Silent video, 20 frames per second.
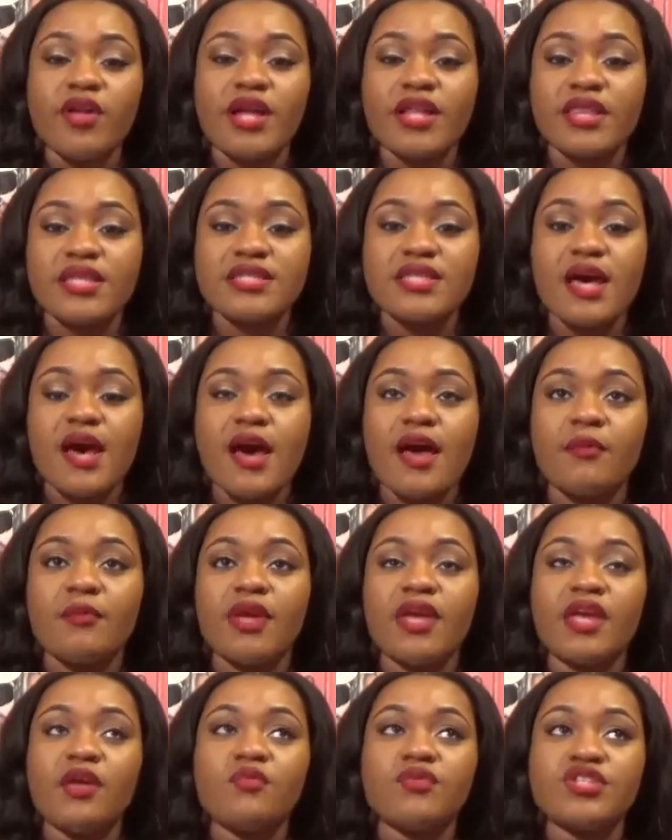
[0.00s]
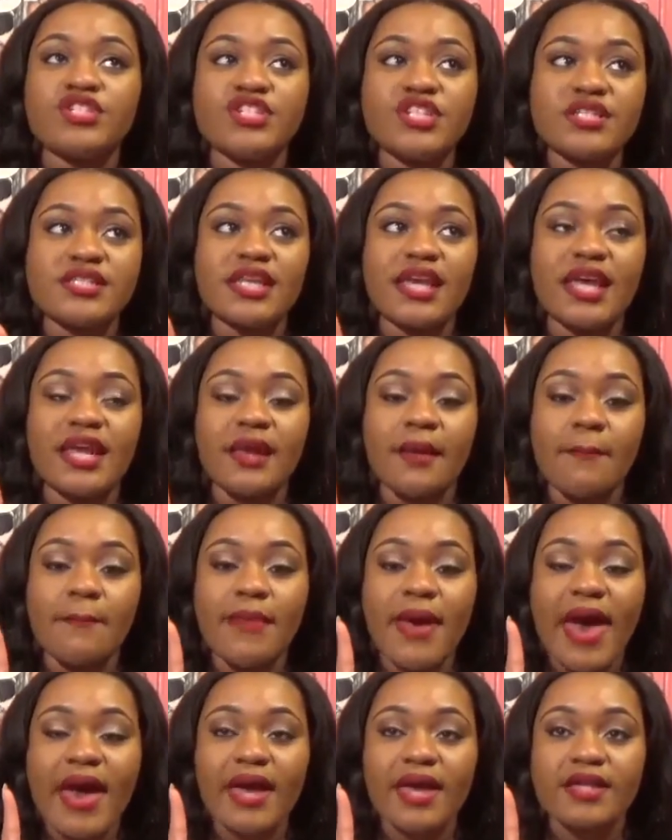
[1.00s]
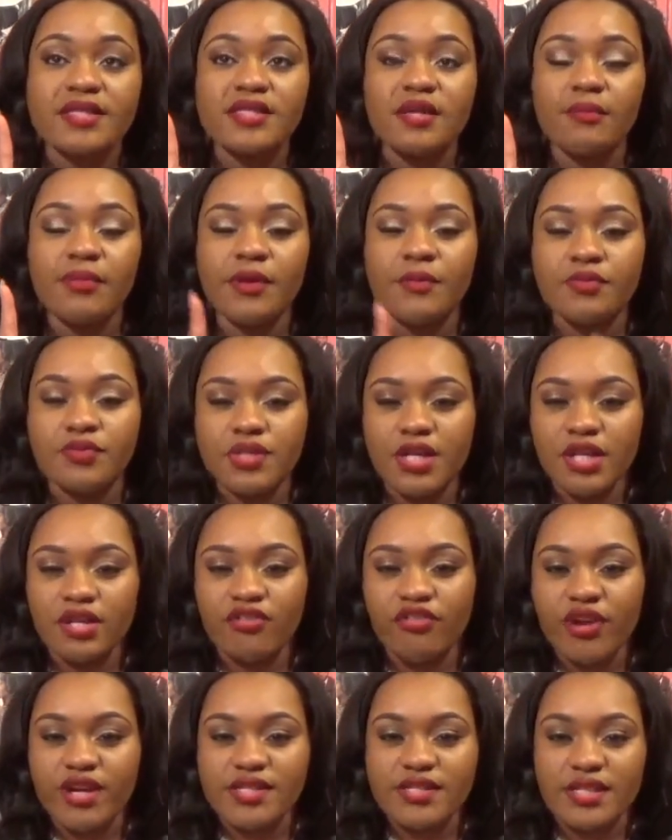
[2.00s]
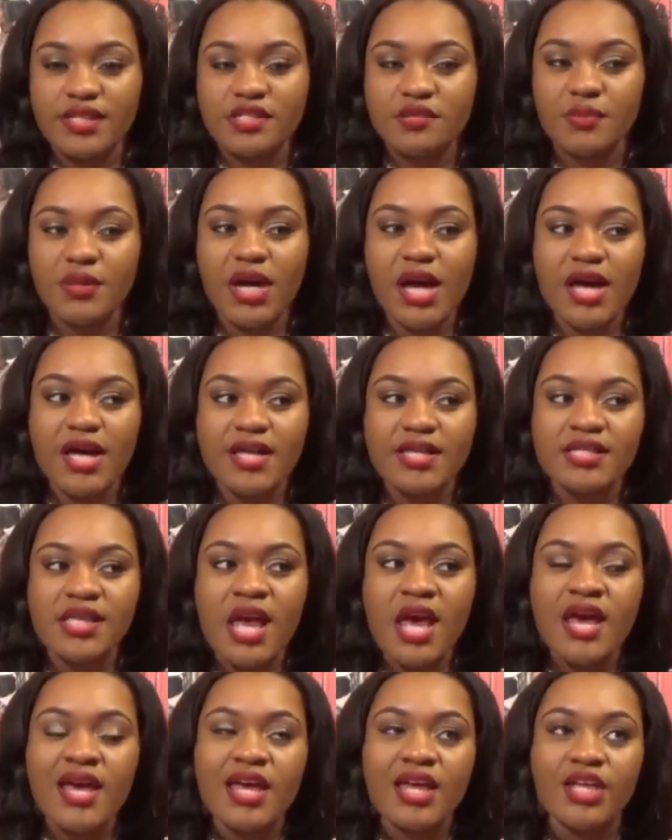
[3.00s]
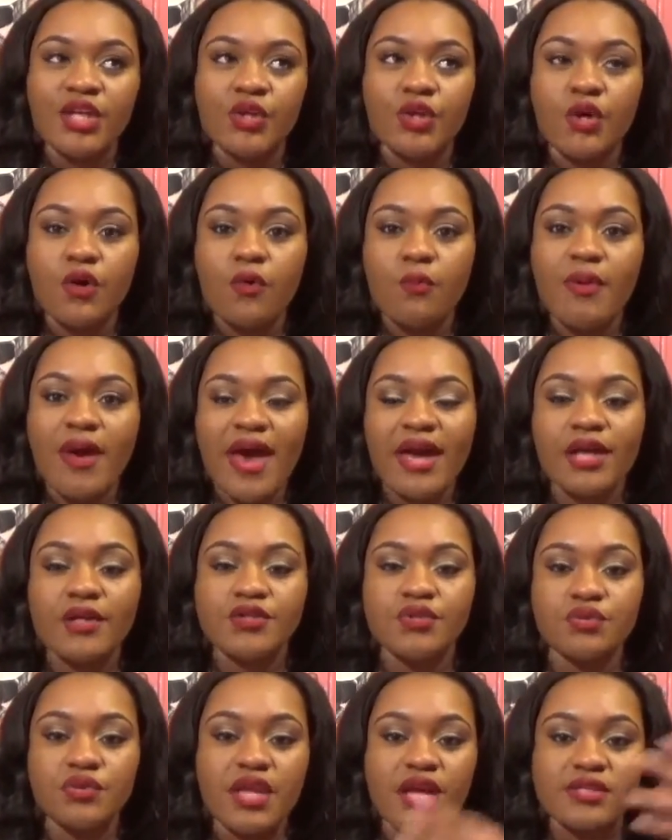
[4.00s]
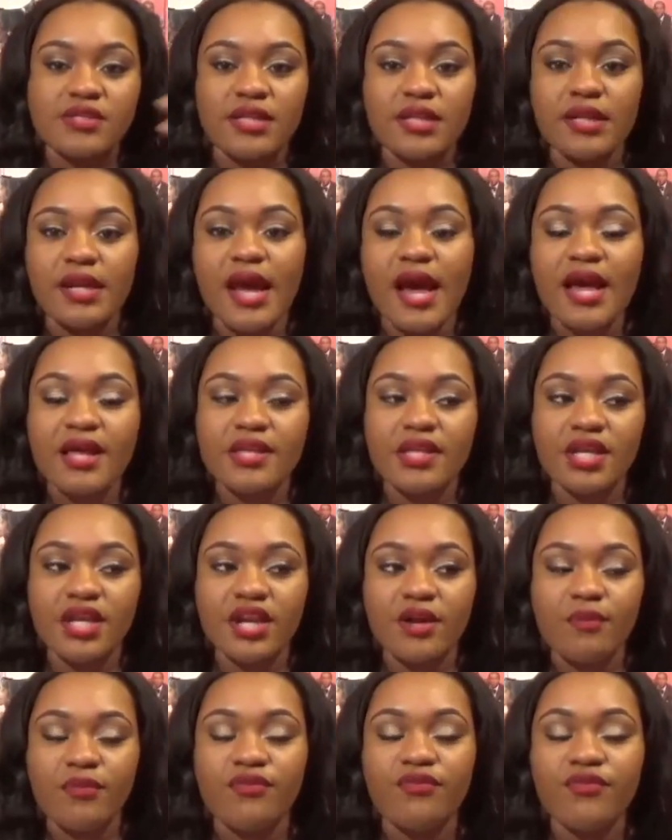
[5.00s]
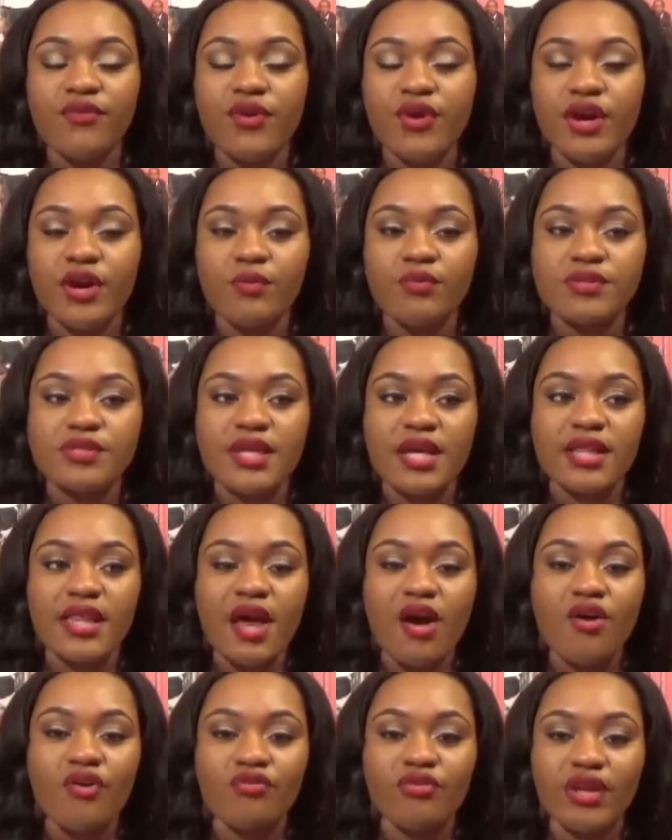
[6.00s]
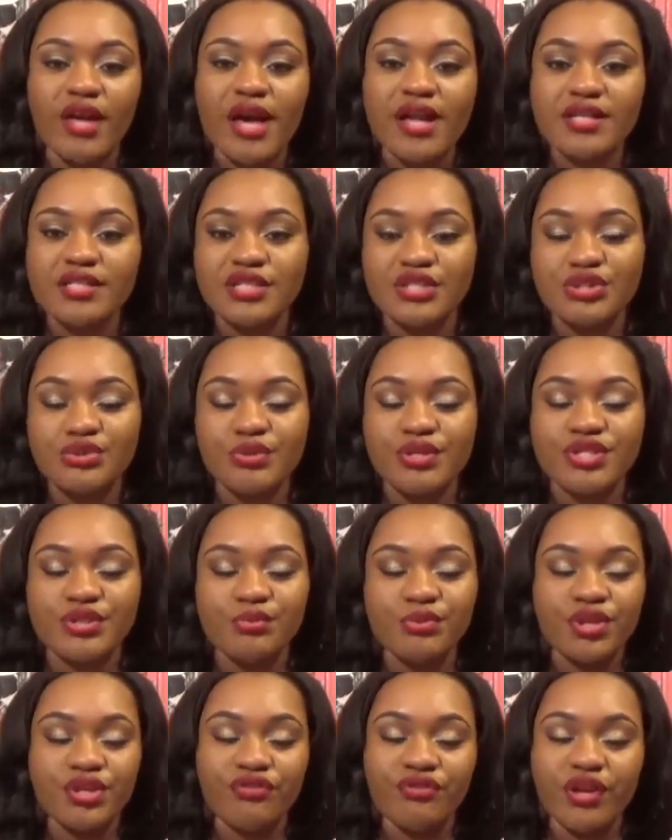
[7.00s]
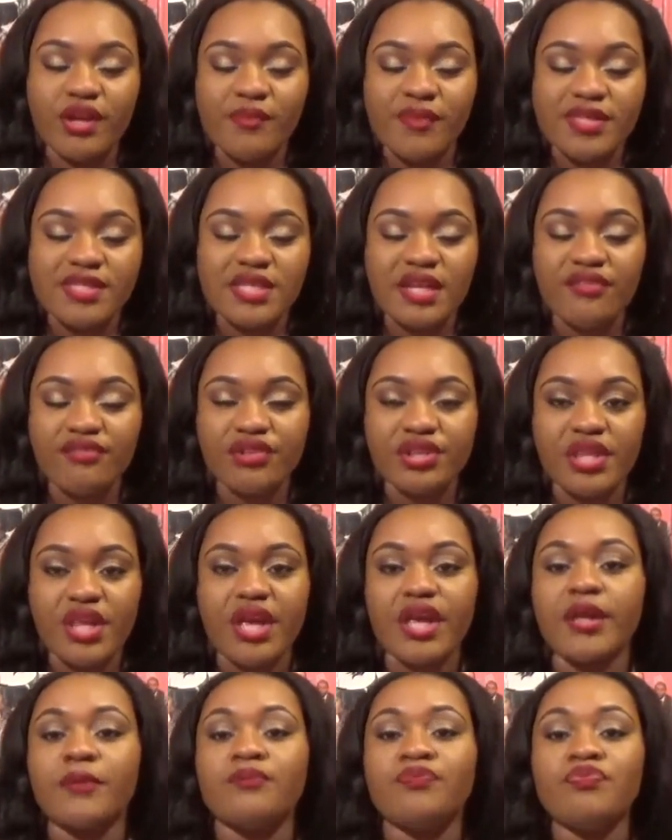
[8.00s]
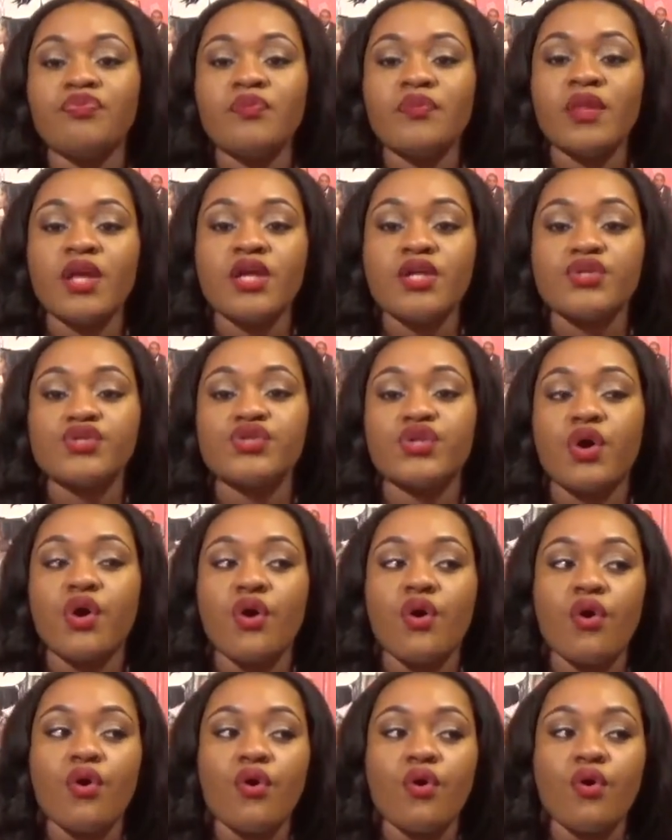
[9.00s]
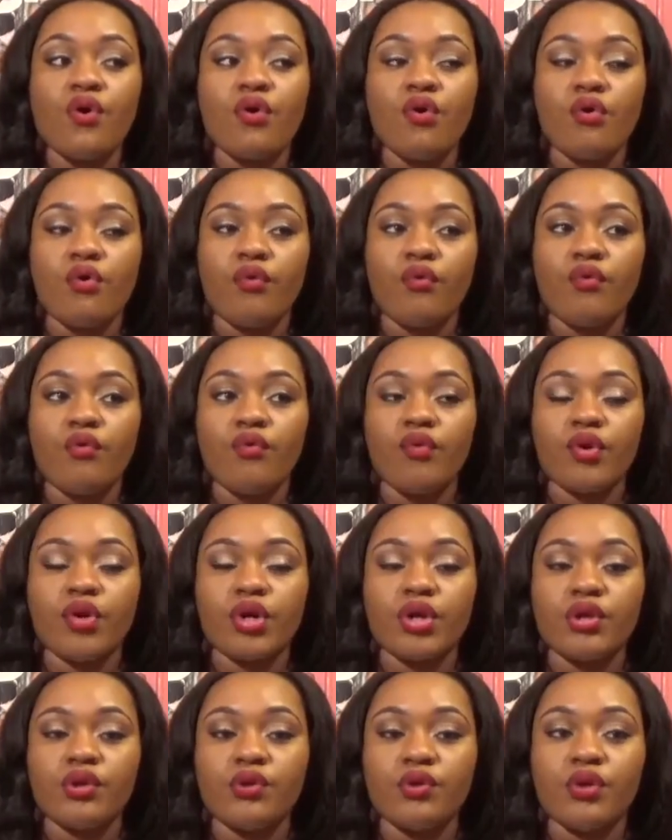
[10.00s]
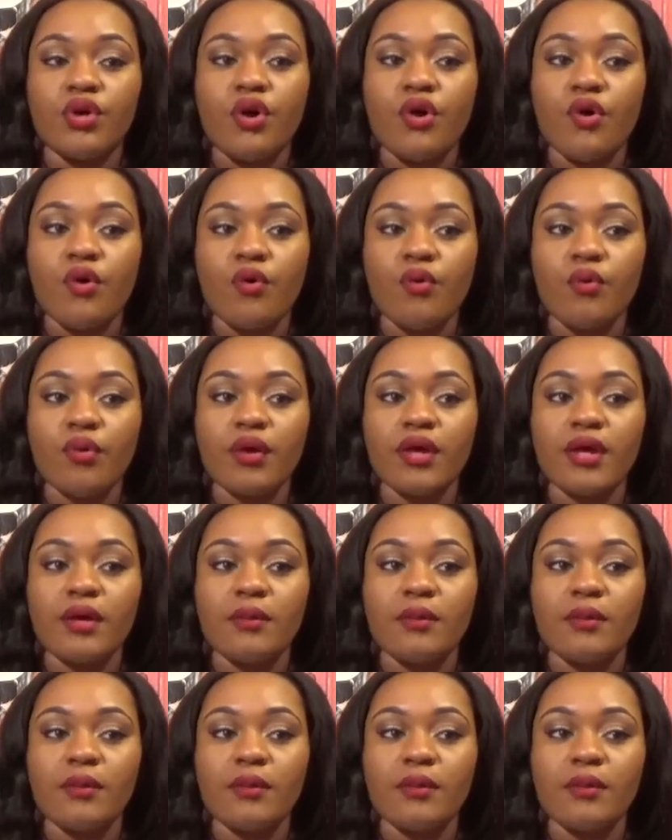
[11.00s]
at the time, he was just getting back into people's good graces because, you know, back in 2009, the year before, it was like that whole Rihanna situation with the Grammys and everything. So, you know,